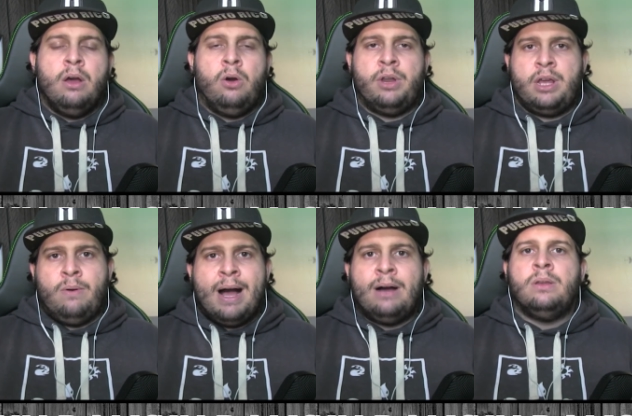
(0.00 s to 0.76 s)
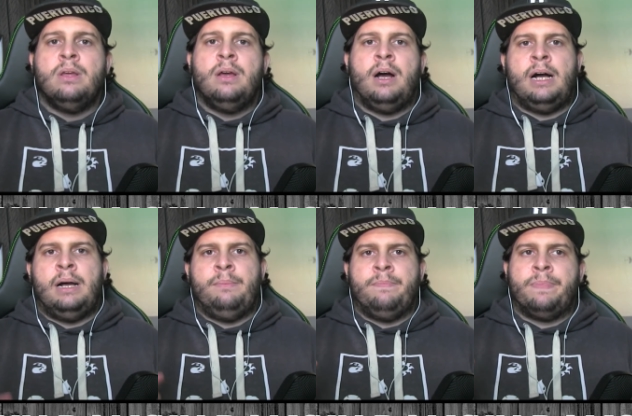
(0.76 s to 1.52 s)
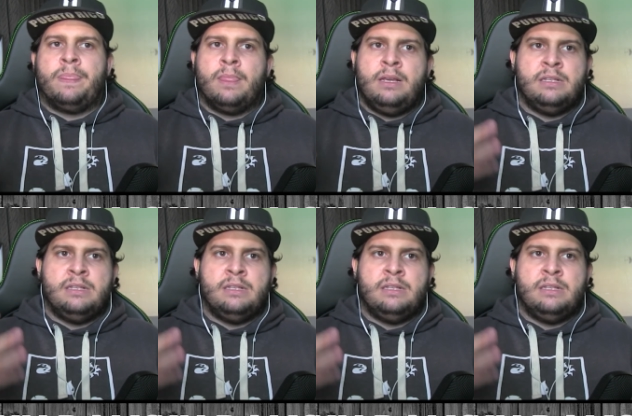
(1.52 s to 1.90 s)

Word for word: Orengo out, um he's a